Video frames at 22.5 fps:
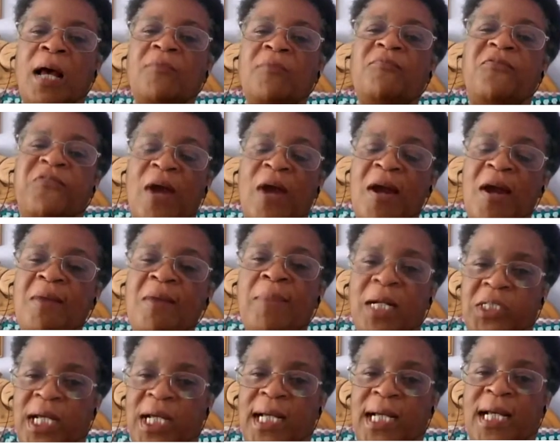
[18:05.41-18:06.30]
very
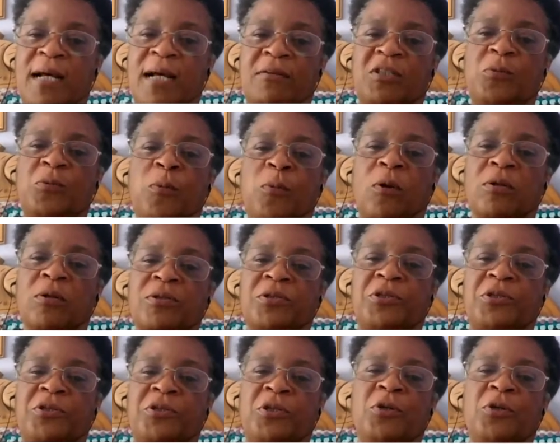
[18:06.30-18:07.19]
much echoes what
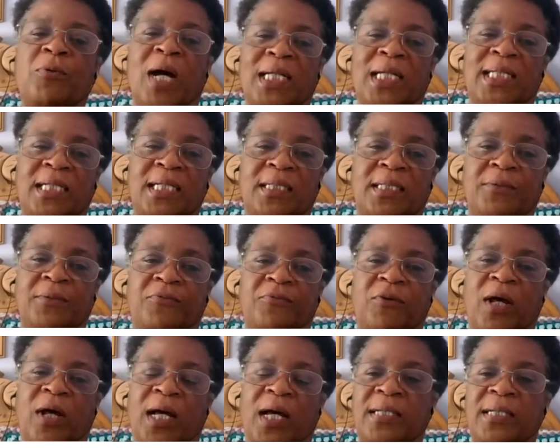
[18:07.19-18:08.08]
Sue
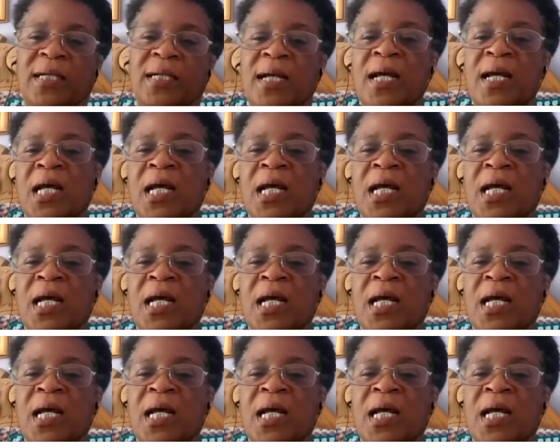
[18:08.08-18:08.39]
identified,